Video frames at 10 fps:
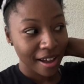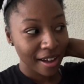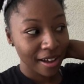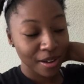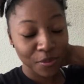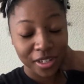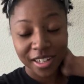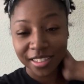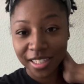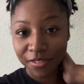Um, we
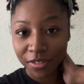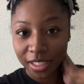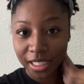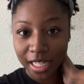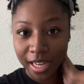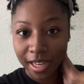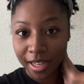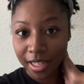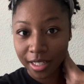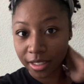are done for today.
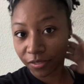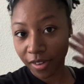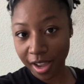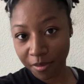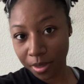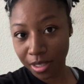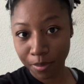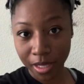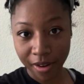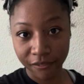It is five p
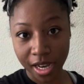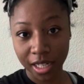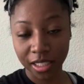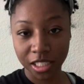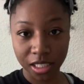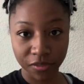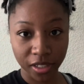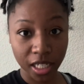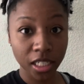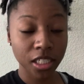m and I finally just
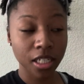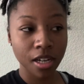finished.